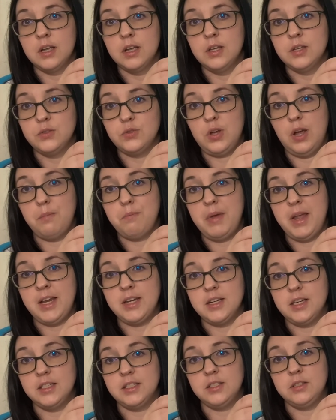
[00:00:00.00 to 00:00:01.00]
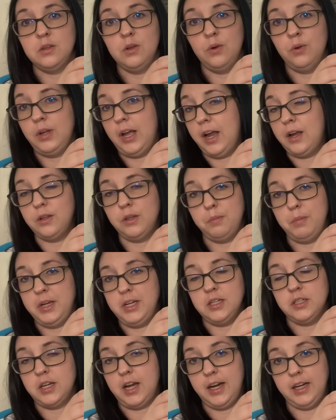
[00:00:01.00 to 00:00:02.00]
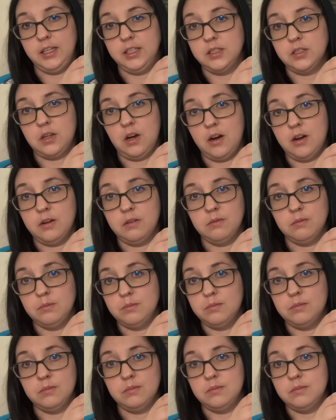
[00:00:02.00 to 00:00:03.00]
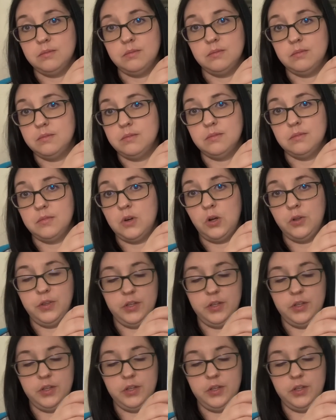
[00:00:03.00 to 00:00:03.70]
So I made a, I only made a tiny start on